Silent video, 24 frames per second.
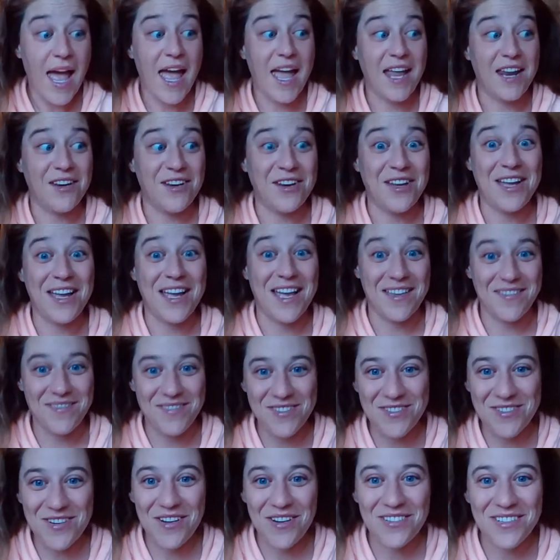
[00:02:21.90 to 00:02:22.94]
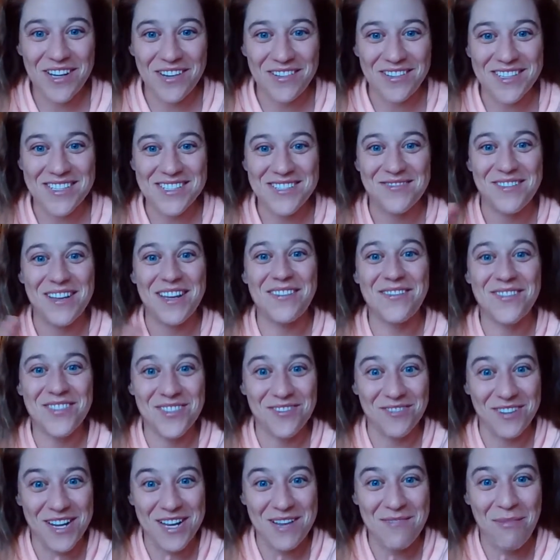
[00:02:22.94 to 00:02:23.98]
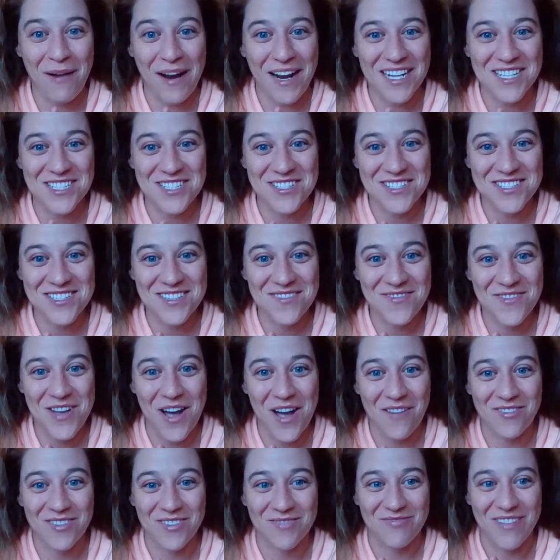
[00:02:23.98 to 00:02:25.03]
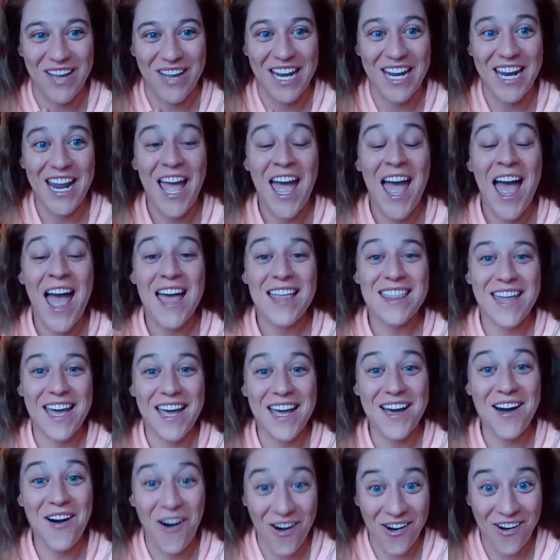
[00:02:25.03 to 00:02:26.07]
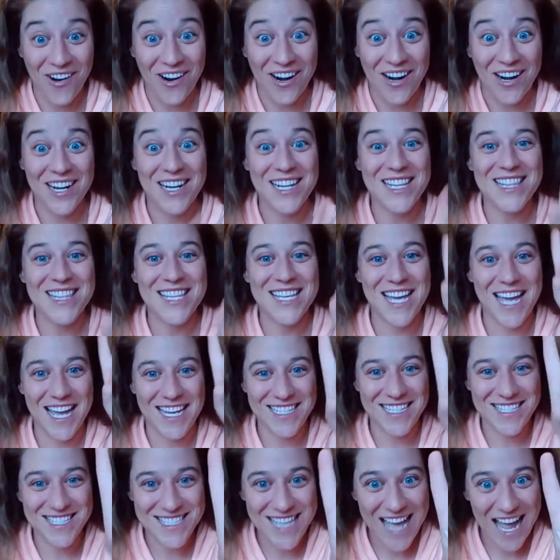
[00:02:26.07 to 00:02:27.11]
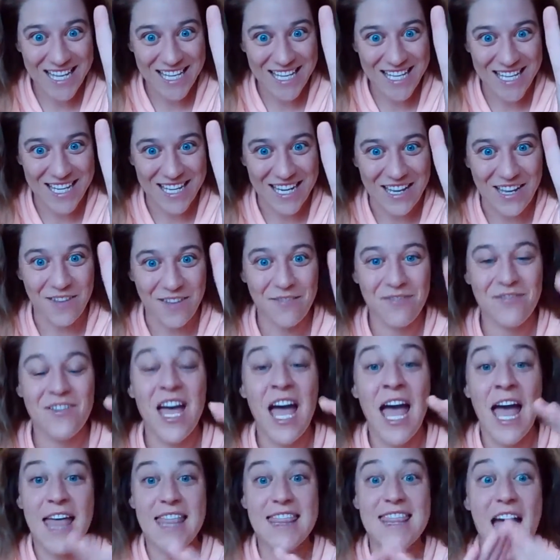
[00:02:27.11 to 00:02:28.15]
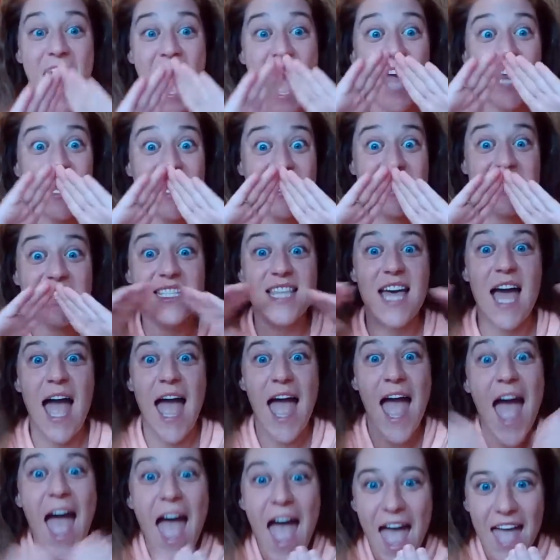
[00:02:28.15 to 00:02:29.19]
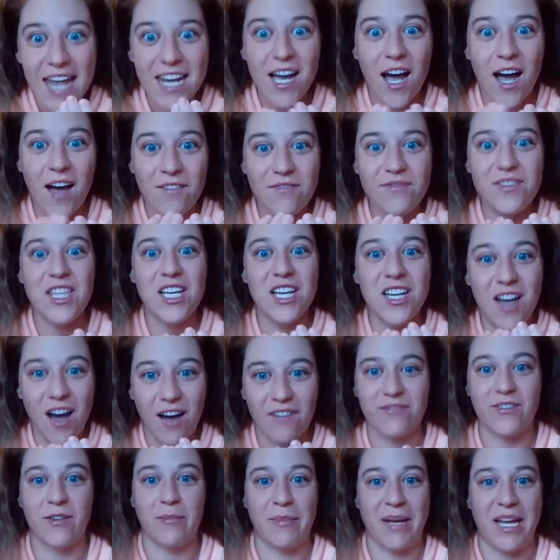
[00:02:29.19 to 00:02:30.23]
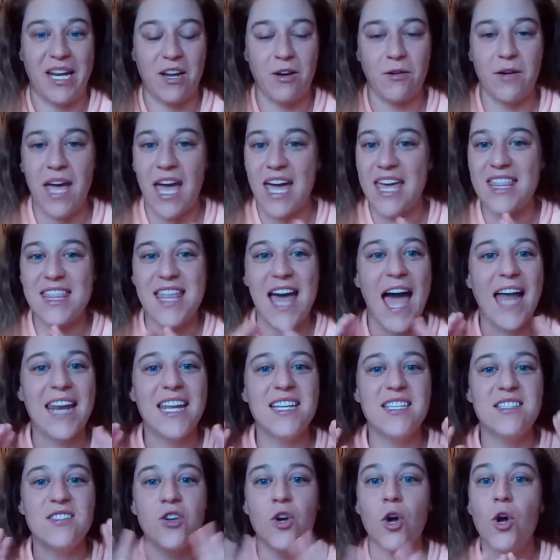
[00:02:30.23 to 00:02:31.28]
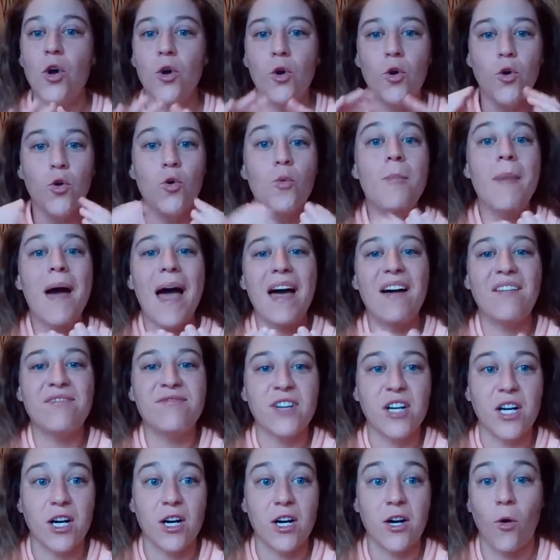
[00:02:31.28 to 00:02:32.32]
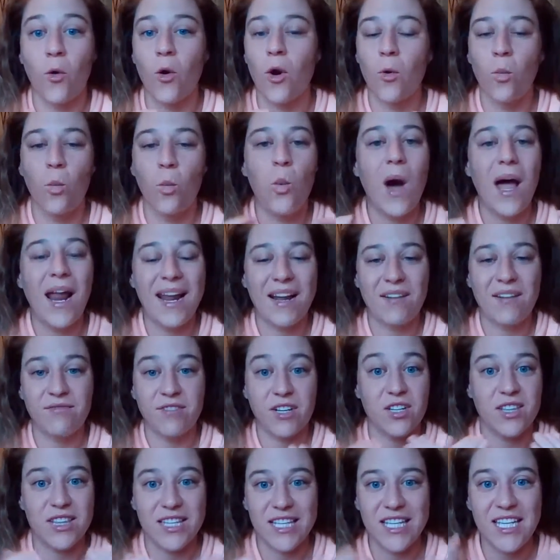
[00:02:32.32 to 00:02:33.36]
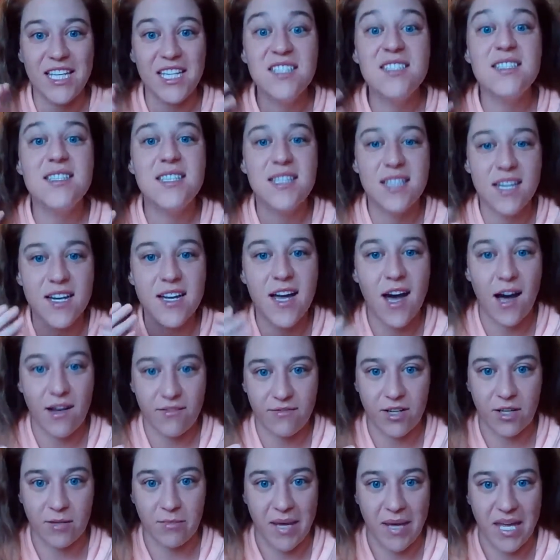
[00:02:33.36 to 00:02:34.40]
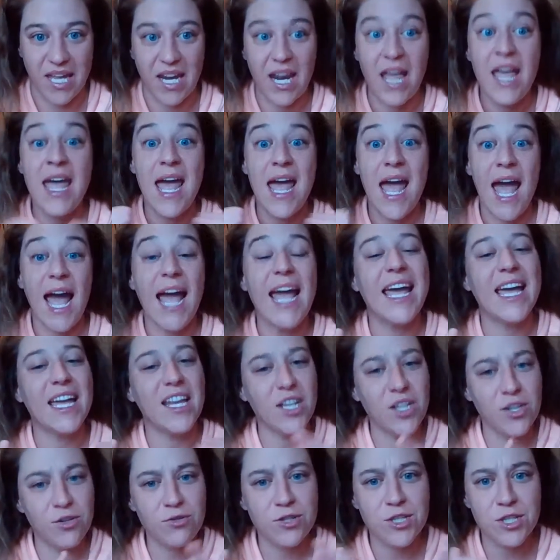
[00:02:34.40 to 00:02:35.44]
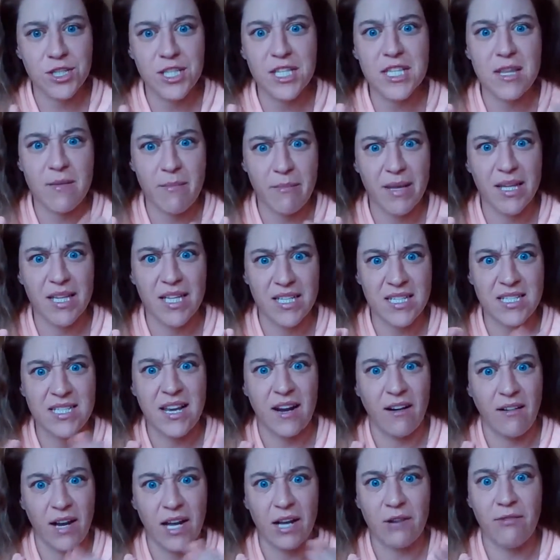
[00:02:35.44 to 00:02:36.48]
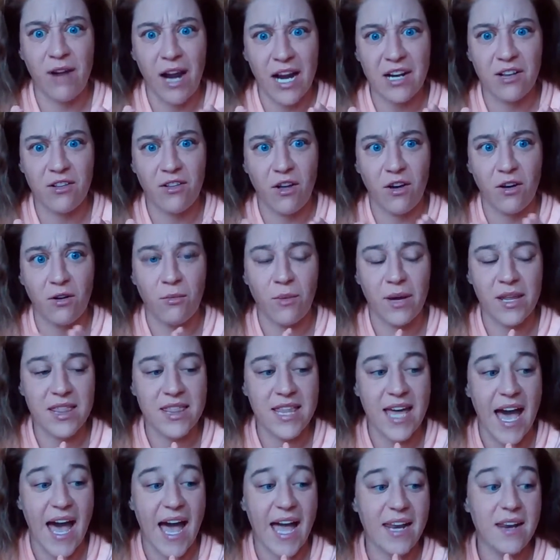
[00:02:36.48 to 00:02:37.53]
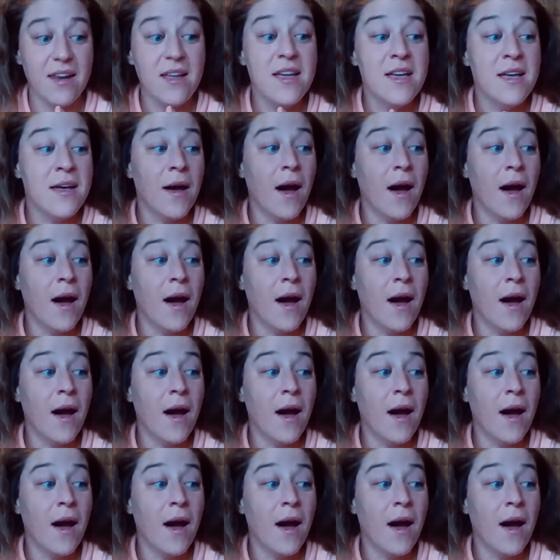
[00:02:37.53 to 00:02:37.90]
And if you don't know this, we have three branches of government. They are the executive. That is the head of the government, okay? That is whomever or whatever leads the government, and usually the military right along with that.